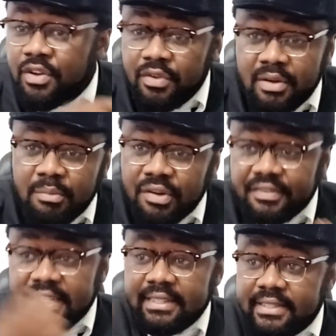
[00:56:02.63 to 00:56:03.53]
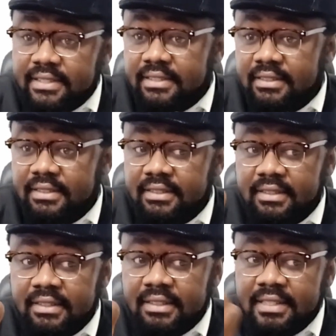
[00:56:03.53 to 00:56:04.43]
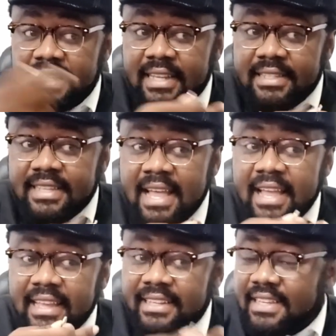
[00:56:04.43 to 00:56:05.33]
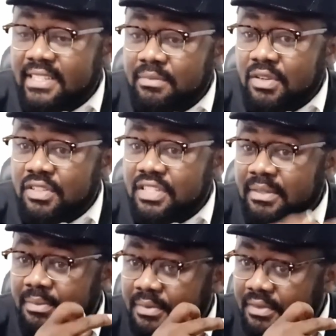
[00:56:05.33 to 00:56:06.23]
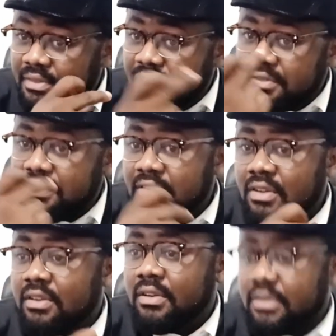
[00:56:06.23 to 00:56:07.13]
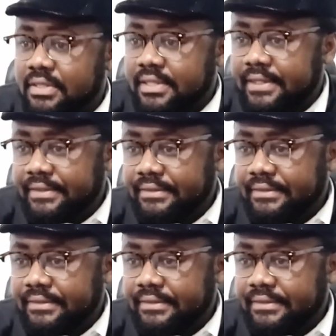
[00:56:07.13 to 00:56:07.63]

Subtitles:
you removed it, the data in the CMOS chip got lost.